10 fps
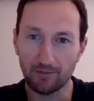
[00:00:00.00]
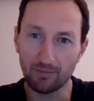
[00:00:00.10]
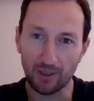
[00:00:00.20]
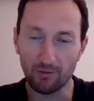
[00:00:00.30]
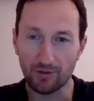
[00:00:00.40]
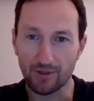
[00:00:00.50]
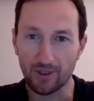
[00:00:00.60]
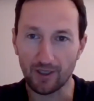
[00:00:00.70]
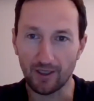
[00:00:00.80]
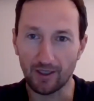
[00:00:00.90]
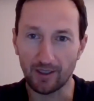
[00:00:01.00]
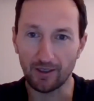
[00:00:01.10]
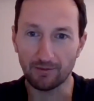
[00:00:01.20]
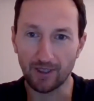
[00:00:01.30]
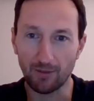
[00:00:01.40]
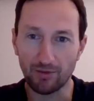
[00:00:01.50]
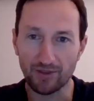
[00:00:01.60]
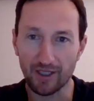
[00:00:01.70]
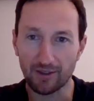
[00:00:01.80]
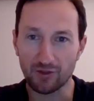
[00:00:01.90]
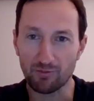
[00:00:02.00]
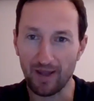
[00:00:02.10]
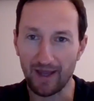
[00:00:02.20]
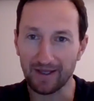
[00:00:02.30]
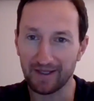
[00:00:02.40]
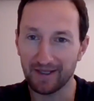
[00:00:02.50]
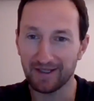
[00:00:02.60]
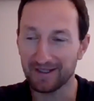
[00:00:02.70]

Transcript: but it was a couple of cycles back.